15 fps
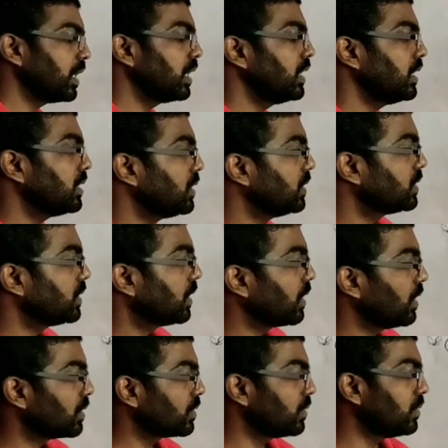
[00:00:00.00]
by dt is
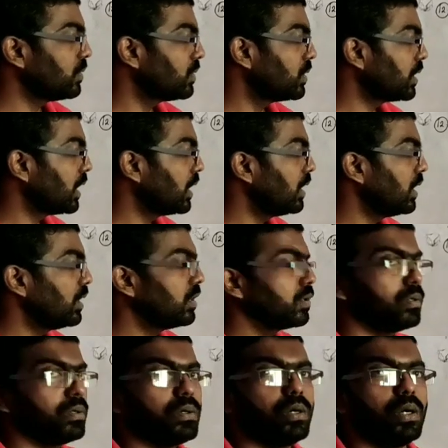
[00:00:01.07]
equal to 10
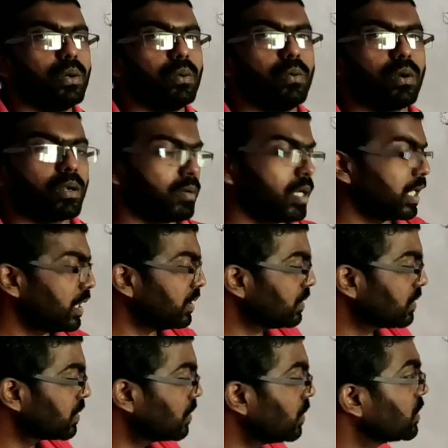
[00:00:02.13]
into 1
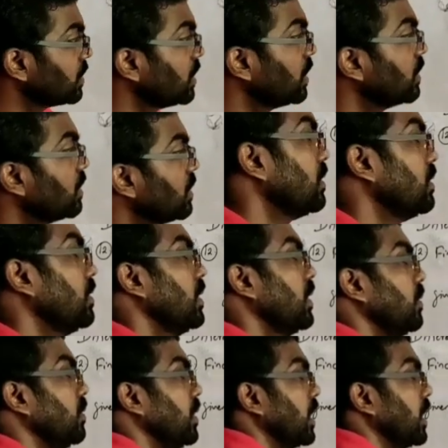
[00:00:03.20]
minus cos t. Now